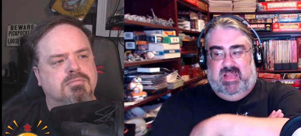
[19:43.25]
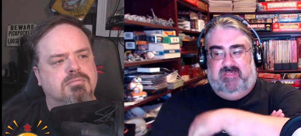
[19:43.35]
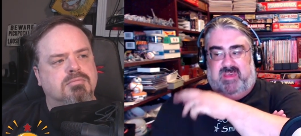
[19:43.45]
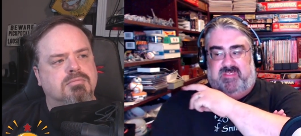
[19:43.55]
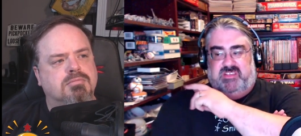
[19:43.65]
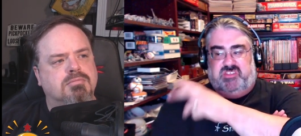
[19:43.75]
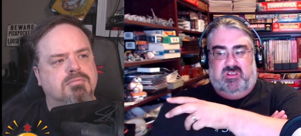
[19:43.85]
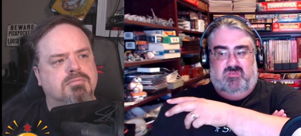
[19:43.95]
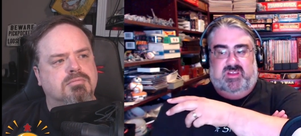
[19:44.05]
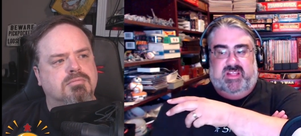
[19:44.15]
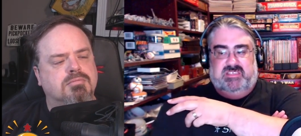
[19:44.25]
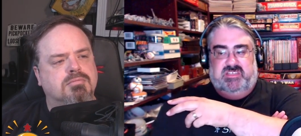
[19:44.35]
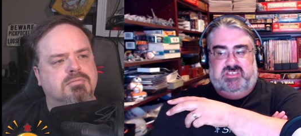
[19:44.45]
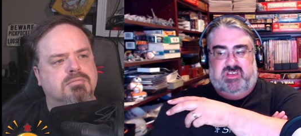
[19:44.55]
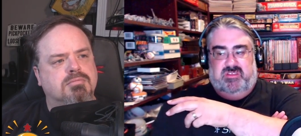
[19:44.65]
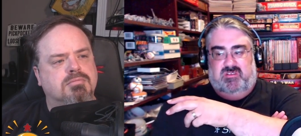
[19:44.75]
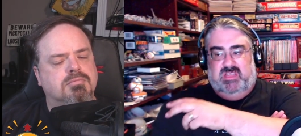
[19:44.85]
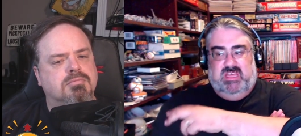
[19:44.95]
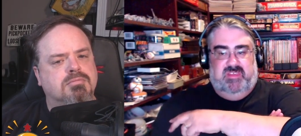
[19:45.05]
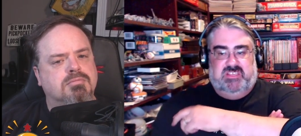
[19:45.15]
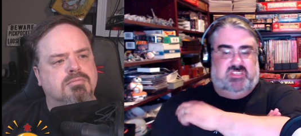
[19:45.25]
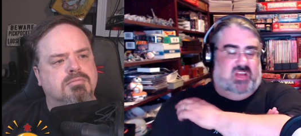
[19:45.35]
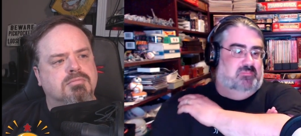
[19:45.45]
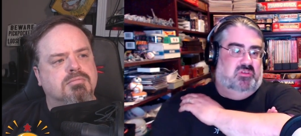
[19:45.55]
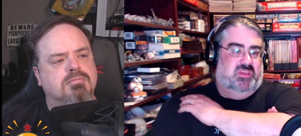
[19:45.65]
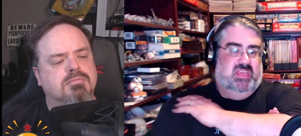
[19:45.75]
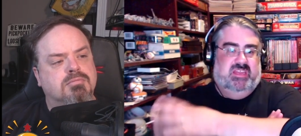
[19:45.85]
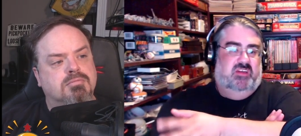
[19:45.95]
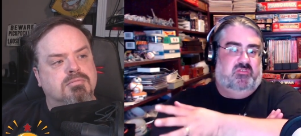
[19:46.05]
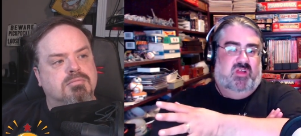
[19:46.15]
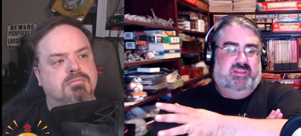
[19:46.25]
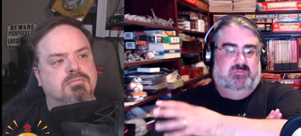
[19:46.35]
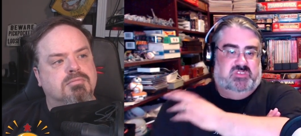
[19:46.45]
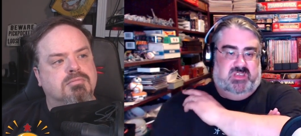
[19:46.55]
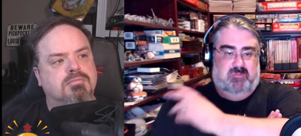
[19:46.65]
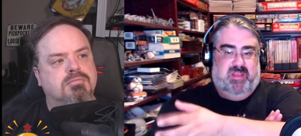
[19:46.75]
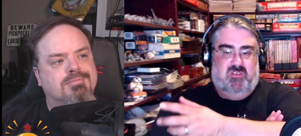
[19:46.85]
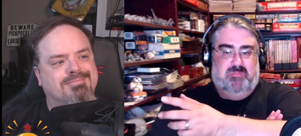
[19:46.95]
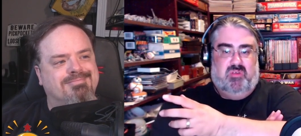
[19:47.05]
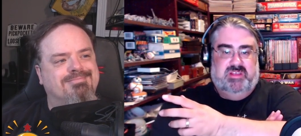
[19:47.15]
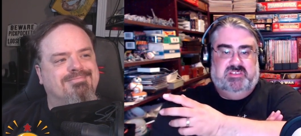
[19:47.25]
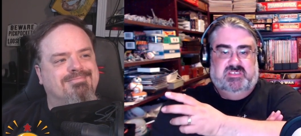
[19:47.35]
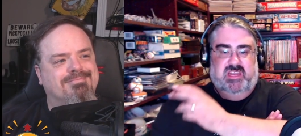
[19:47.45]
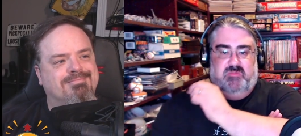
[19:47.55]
Speaker 1: and then they start going against each other, and then they stop looking at other items and comparing prices